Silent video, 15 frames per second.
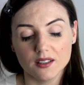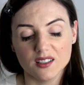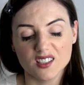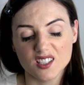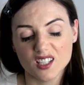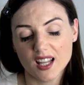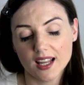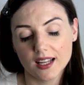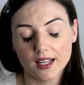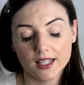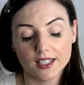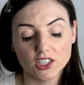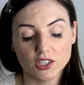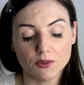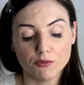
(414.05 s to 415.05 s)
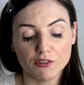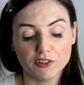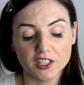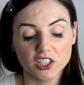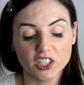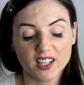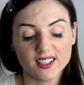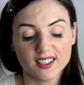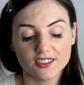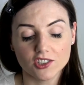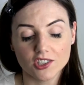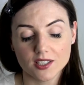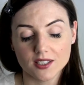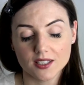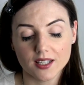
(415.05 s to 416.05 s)
slightly shimmery shadow
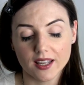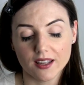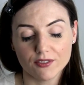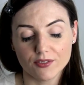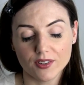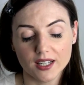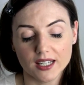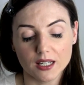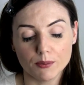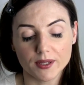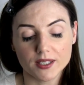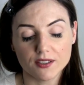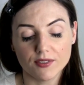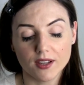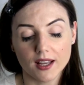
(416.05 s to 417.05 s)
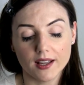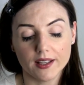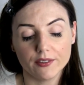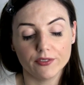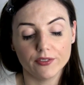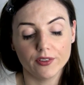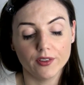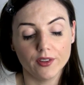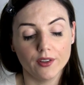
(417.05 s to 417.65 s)
just to give a little bit of life